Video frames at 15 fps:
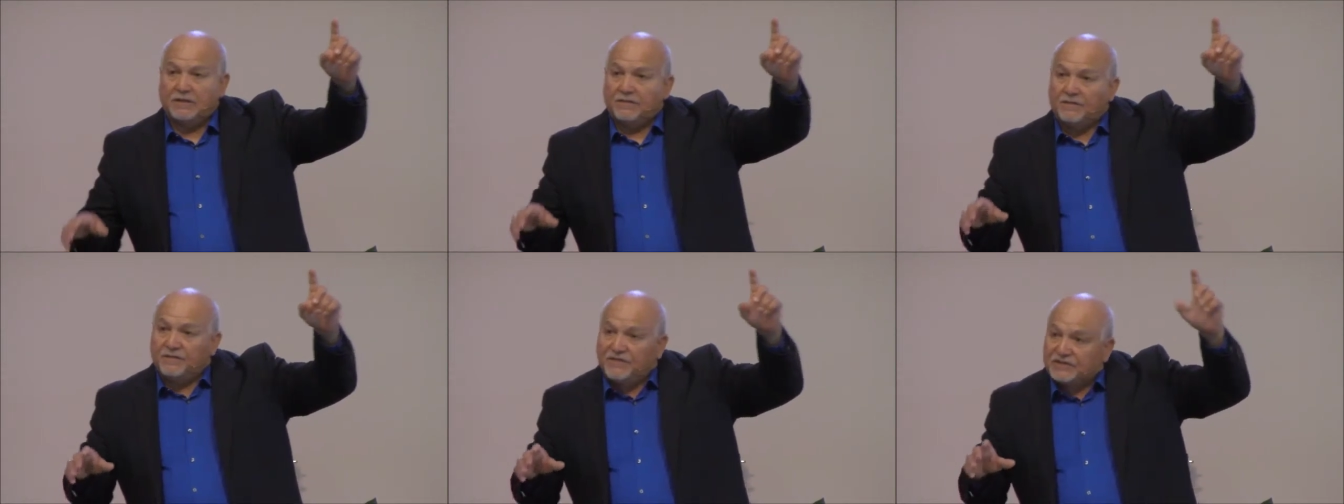
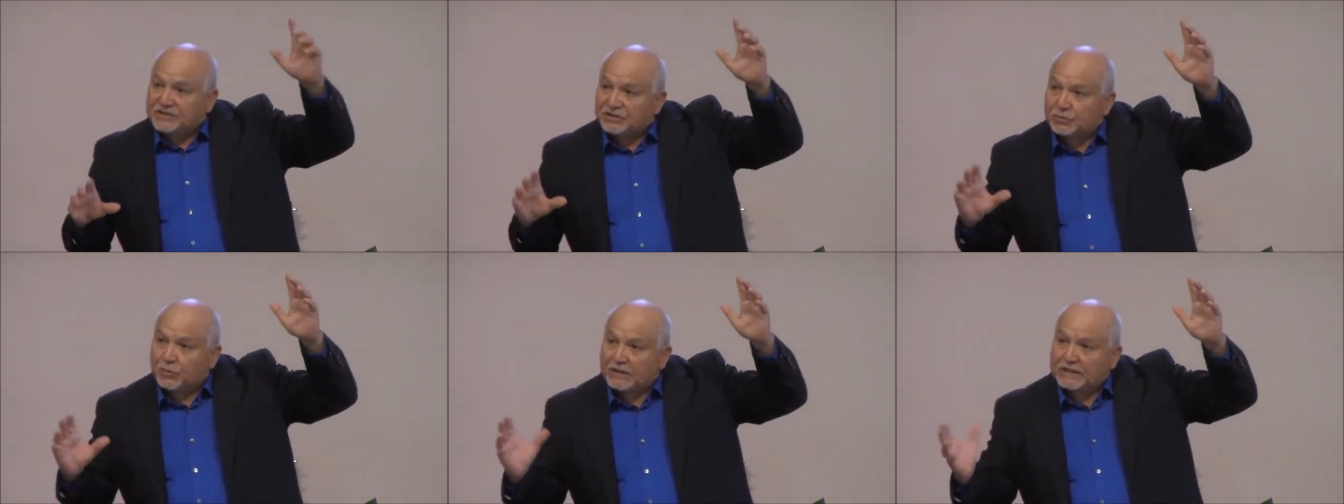This
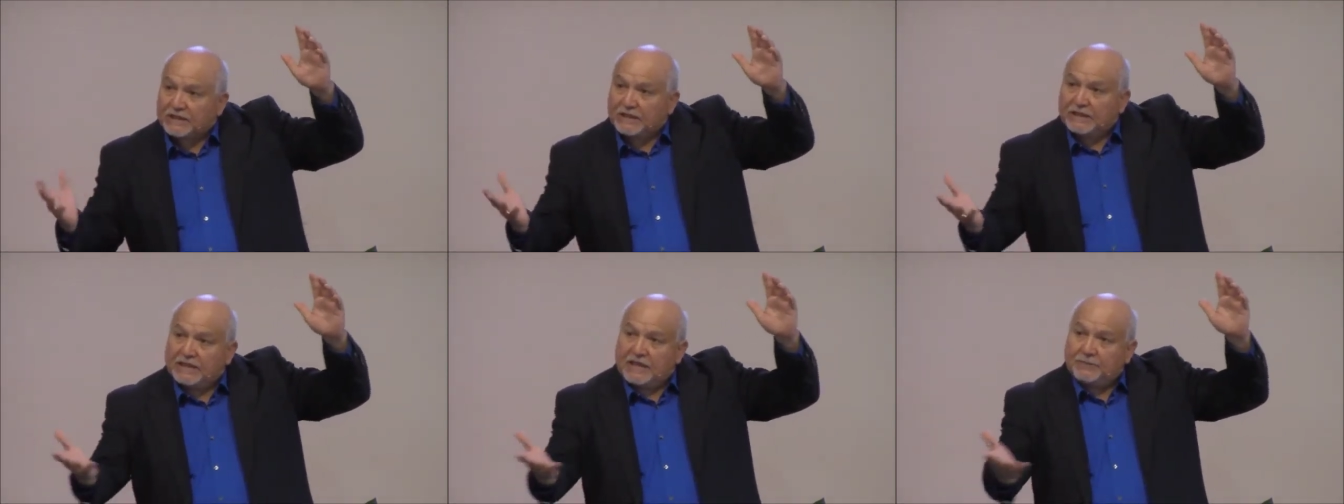is
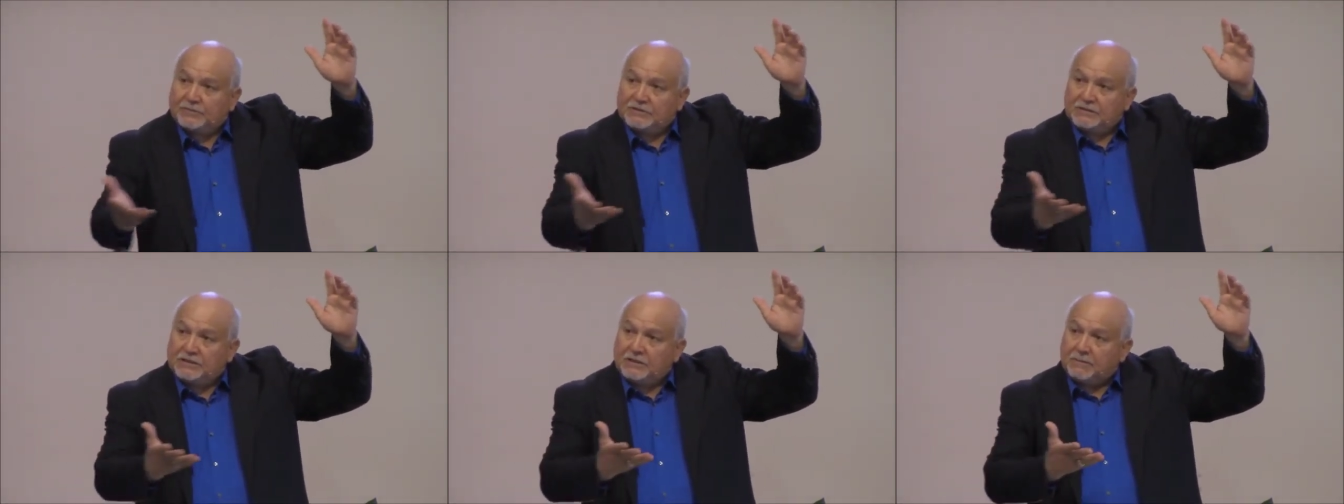what keeps
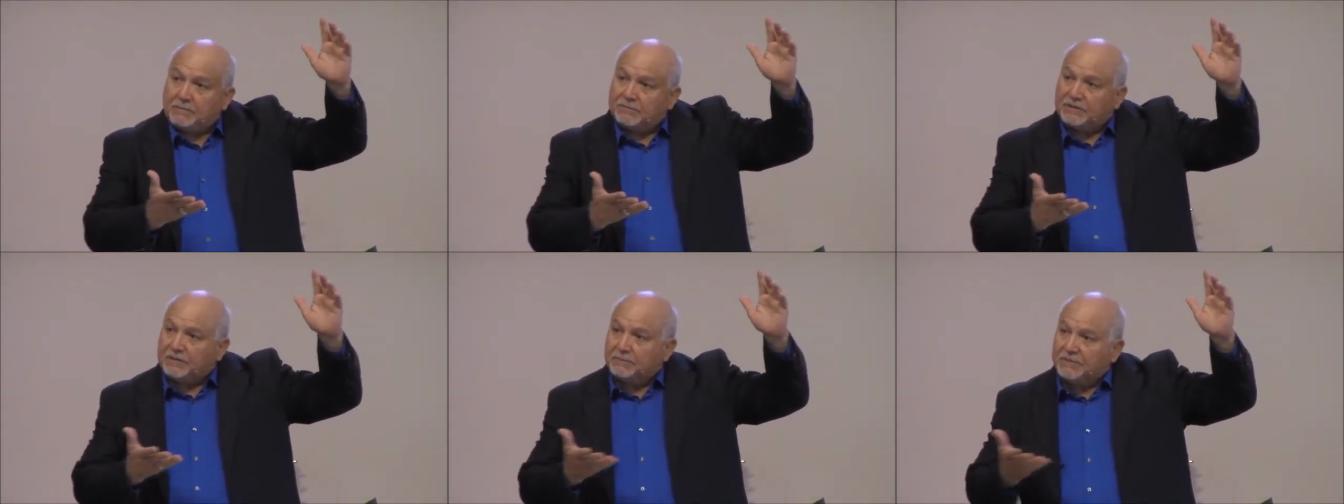the,
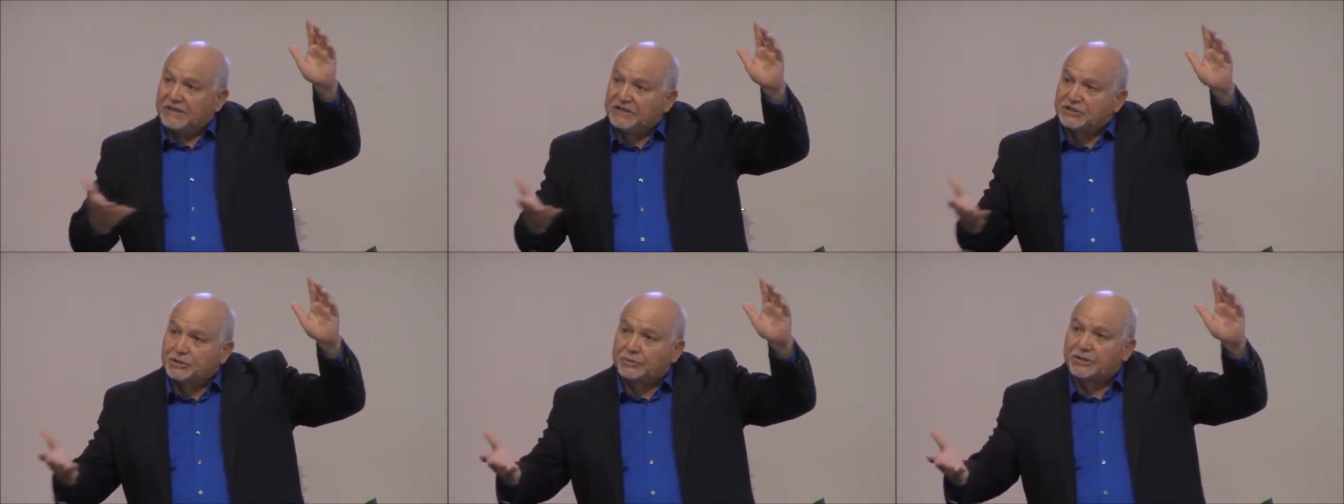the
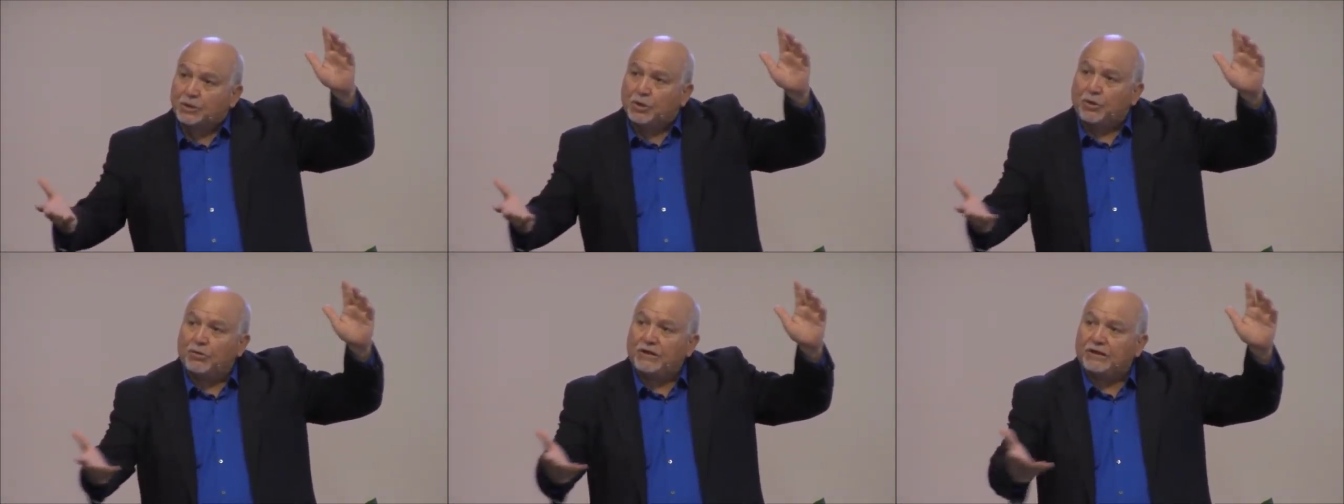ministry
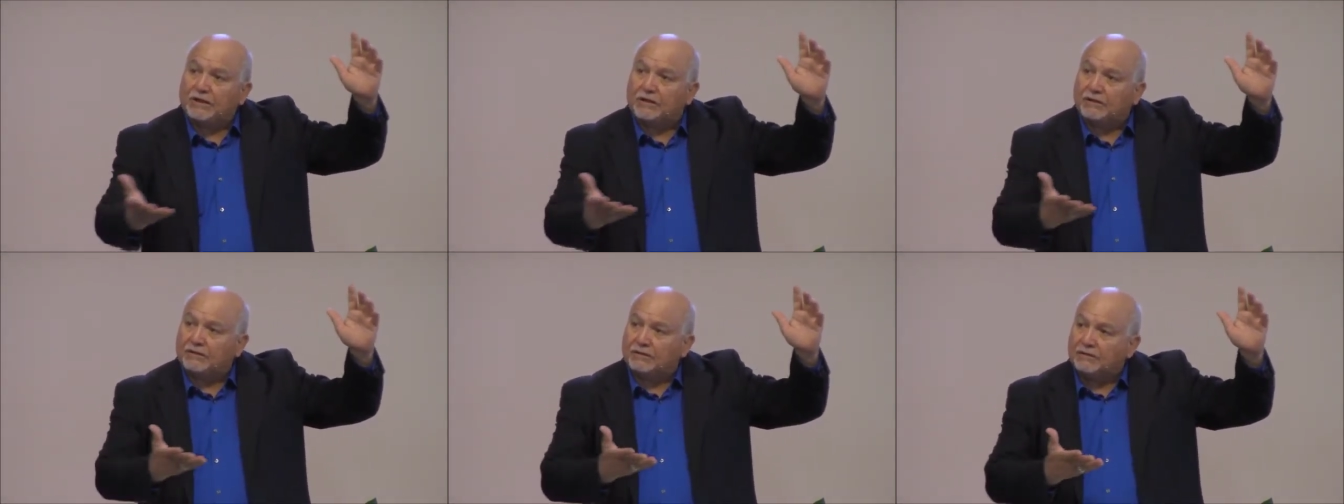
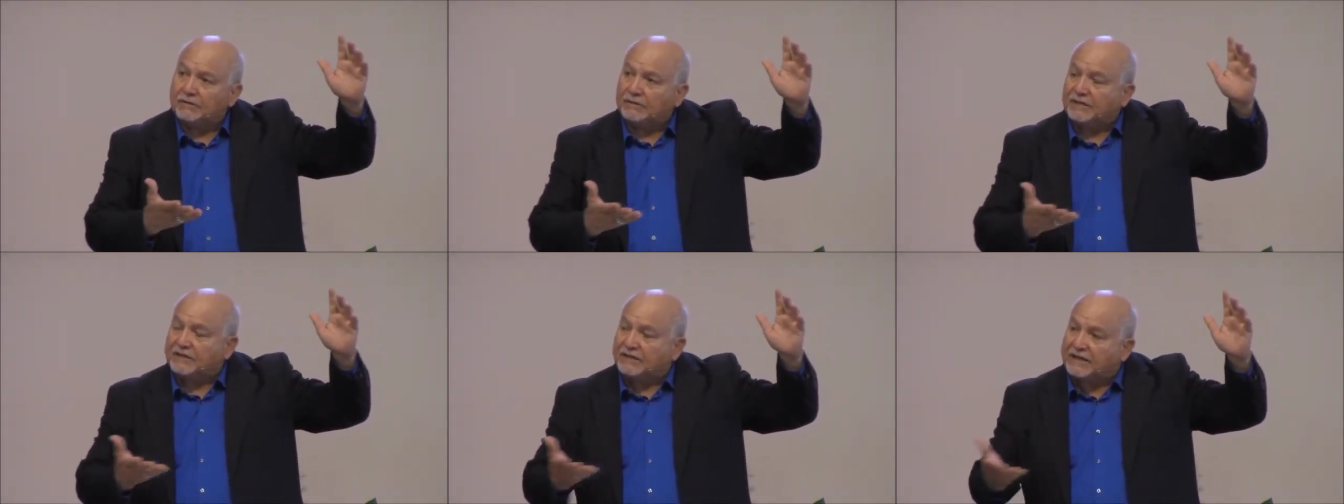going
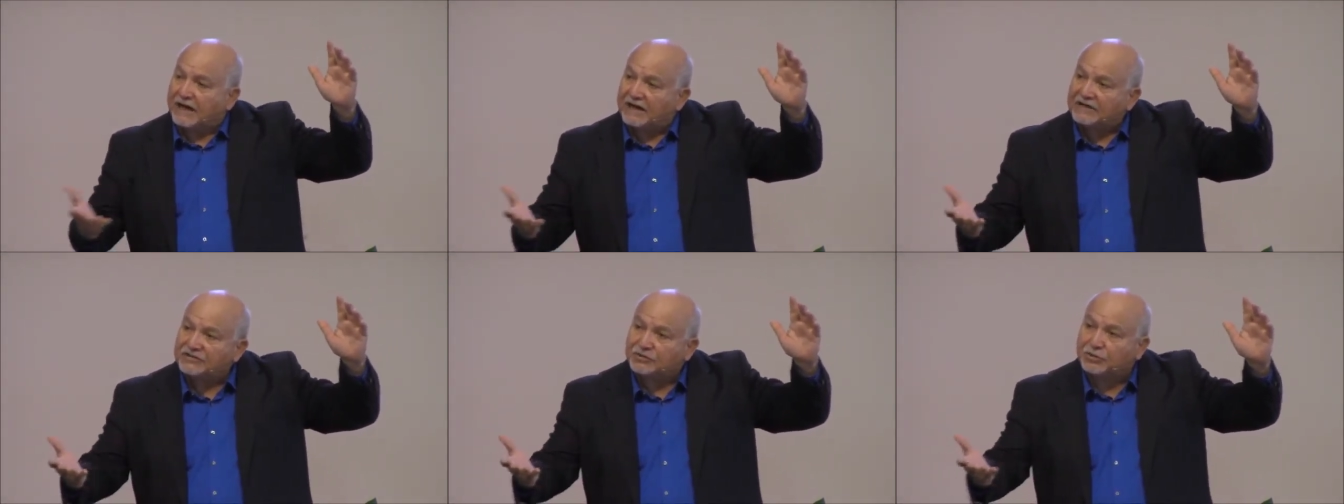that
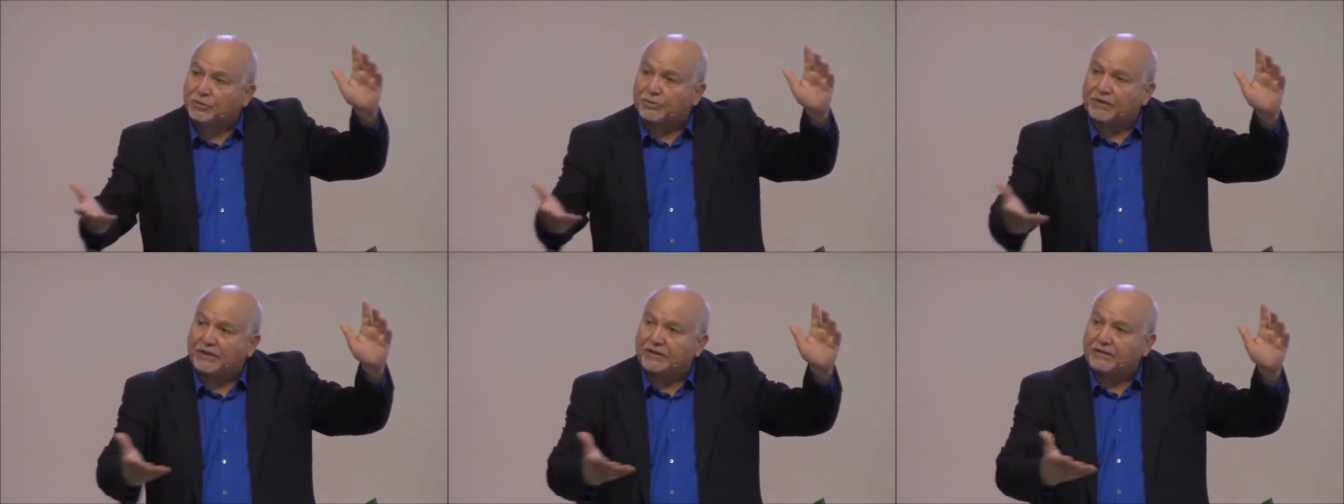God is
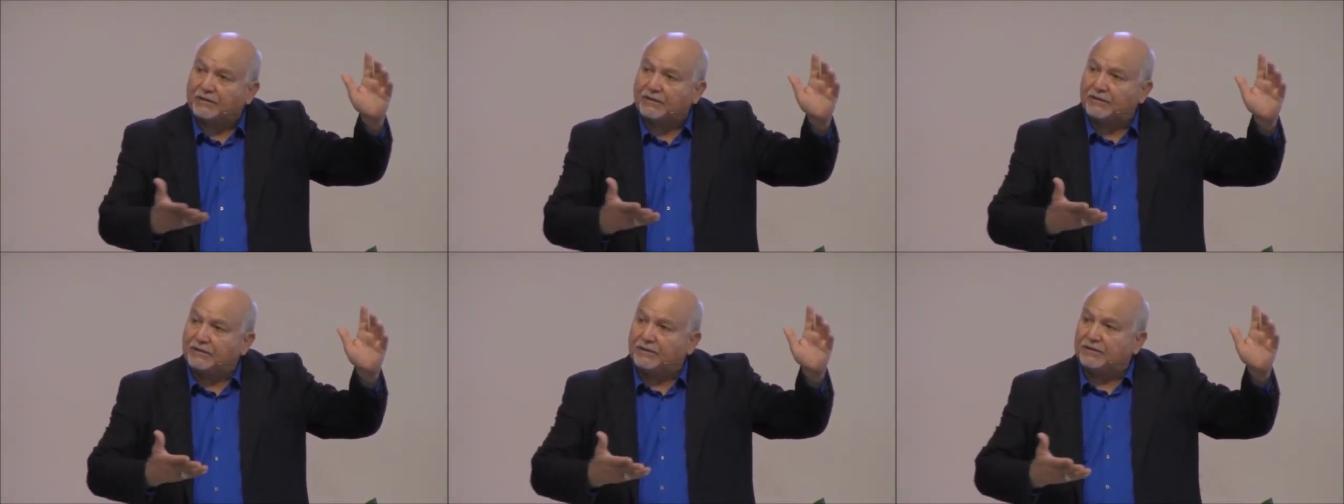doing,
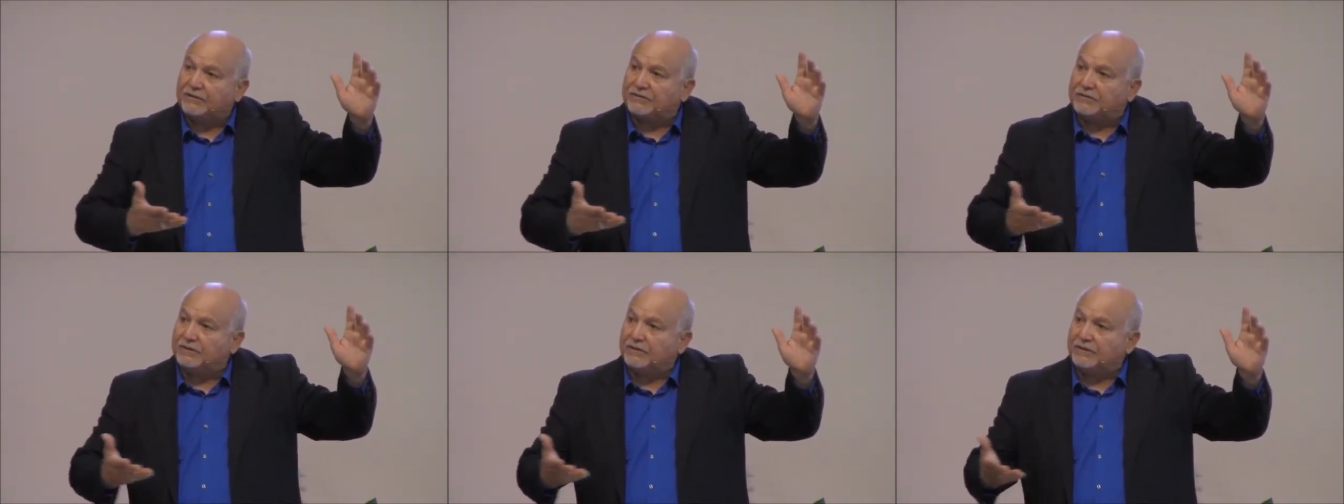you
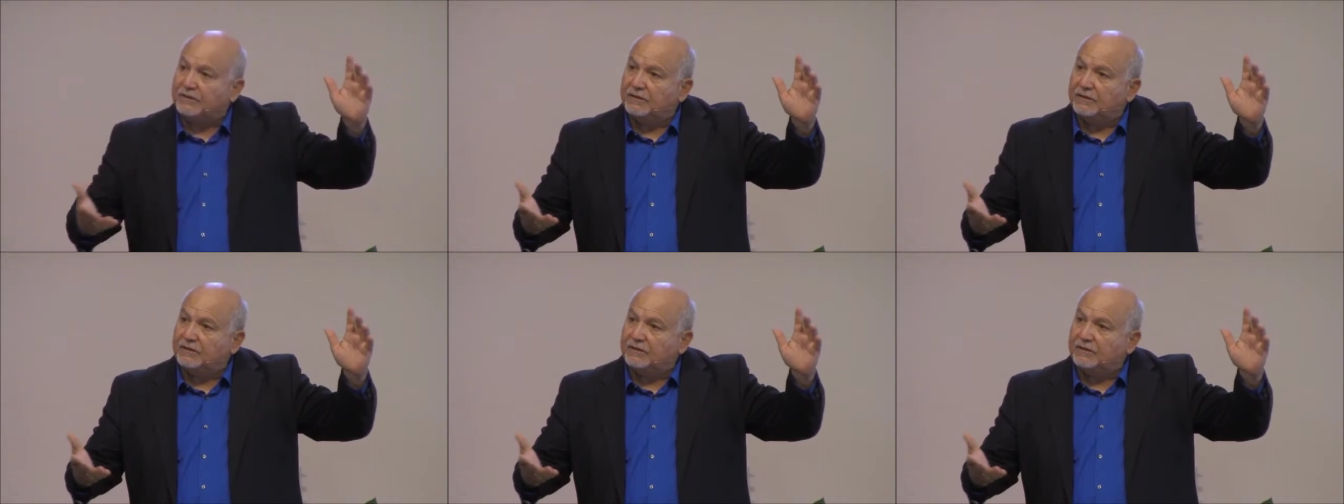see.